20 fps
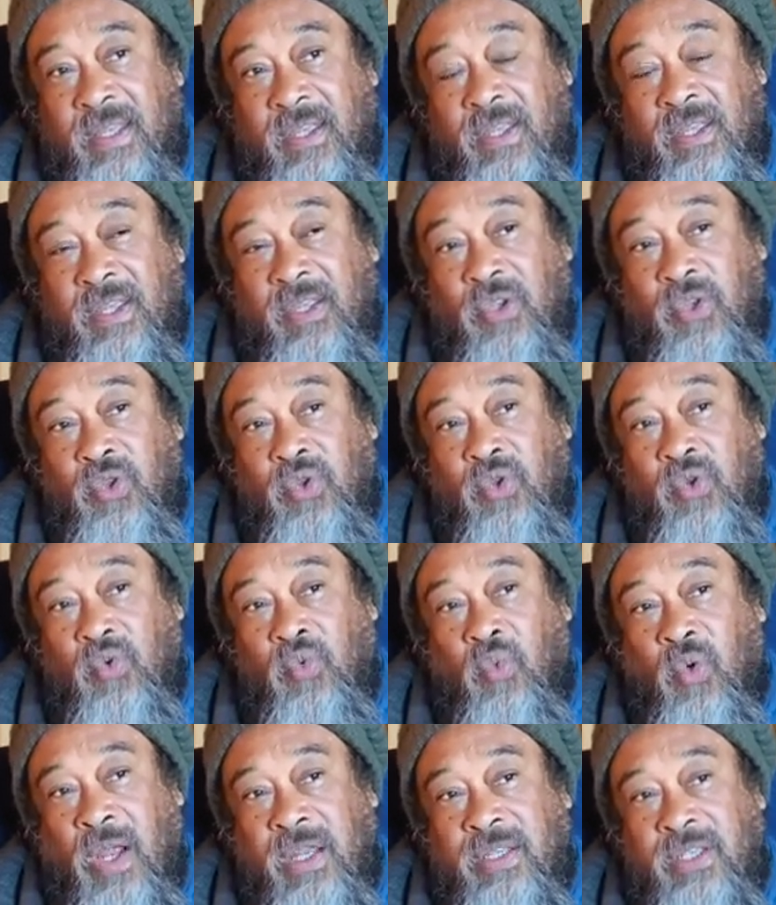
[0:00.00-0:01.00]

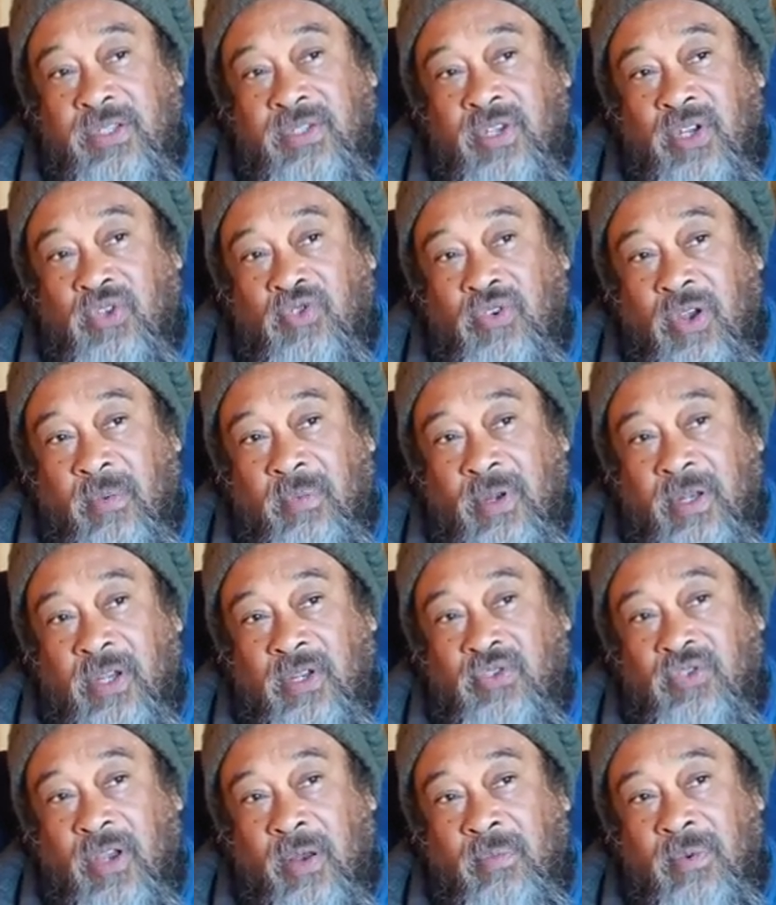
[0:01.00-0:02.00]
What is the trouble?
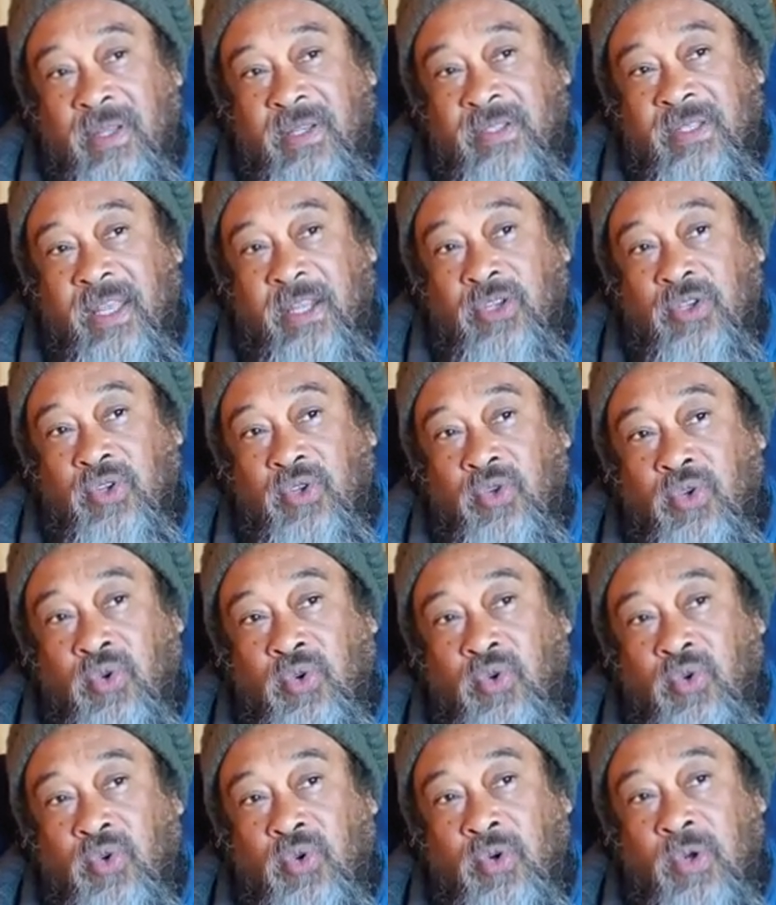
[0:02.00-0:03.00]
The trouble is that
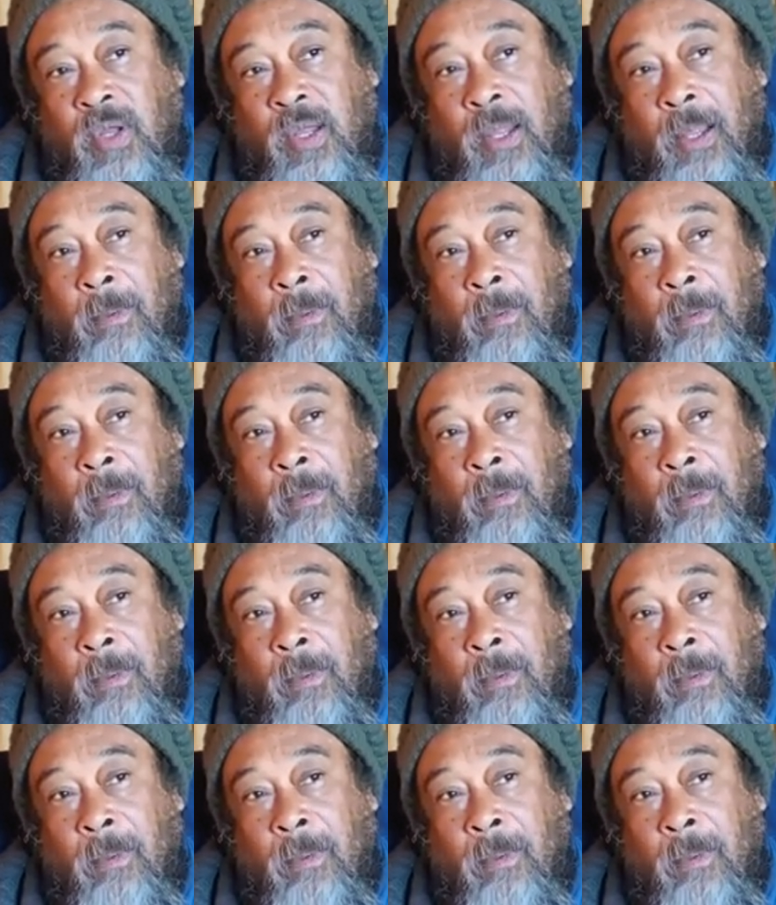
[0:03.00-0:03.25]
you